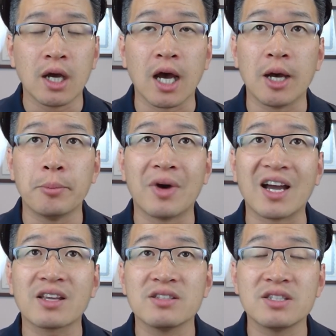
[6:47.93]

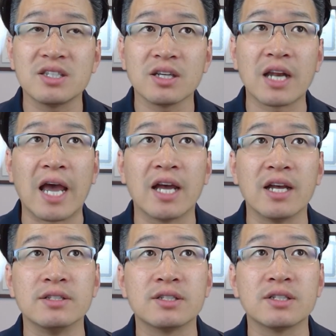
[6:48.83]
I can see it
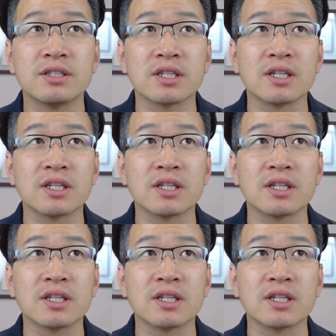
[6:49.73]
as